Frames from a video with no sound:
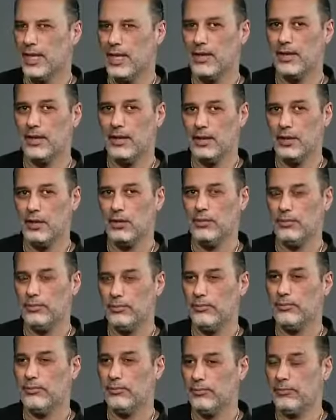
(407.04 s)
And,
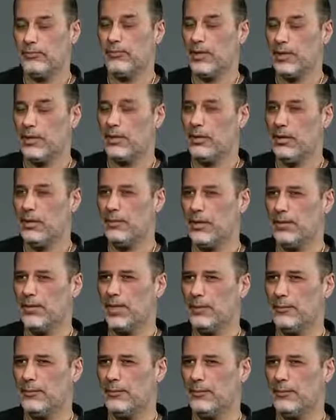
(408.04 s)
feel good about
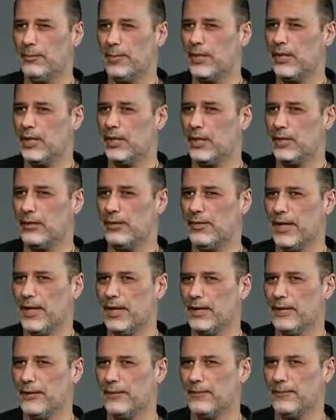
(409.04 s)
that particular
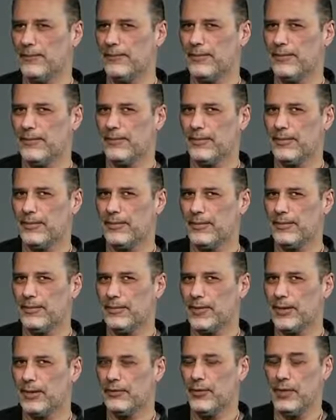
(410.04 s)
fact.
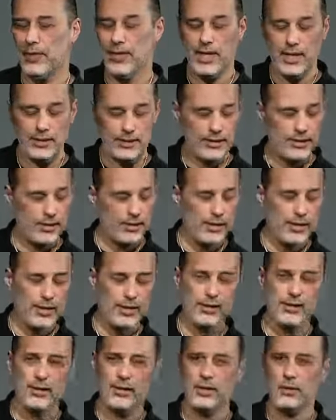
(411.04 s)
It's very necessary
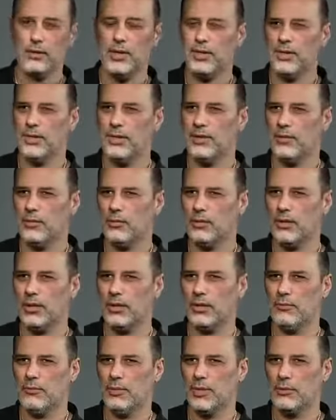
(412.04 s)
in a situation in the
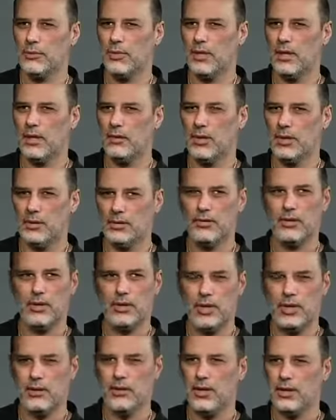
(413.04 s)
world in which we are, where there
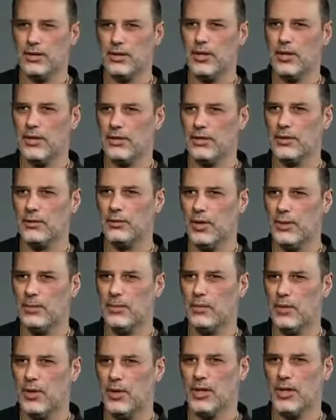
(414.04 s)
are unconscious
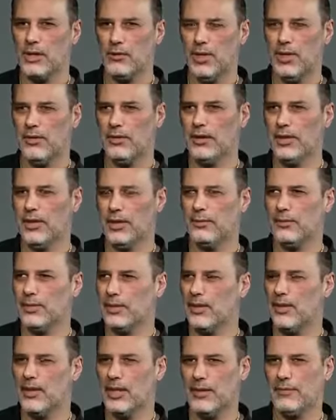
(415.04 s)
people walking around, and I'm
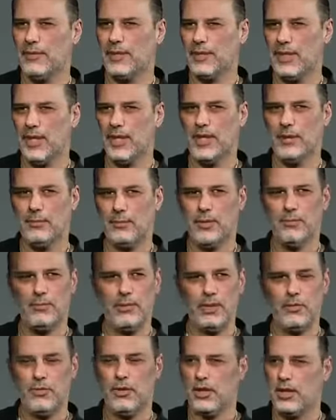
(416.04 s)
sorry to have to say that, but
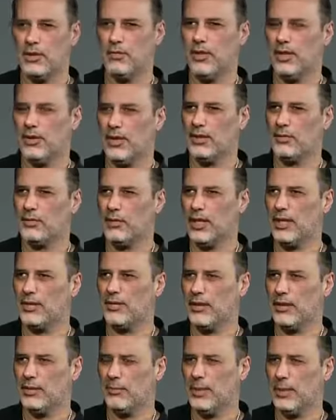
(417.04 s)
when you walk around, that's what I
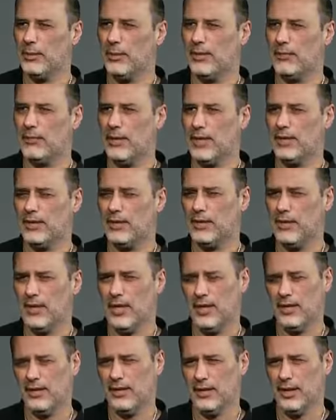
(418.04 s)
see in people's faces and
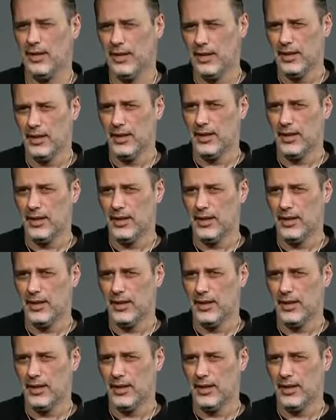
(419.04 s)
eyes,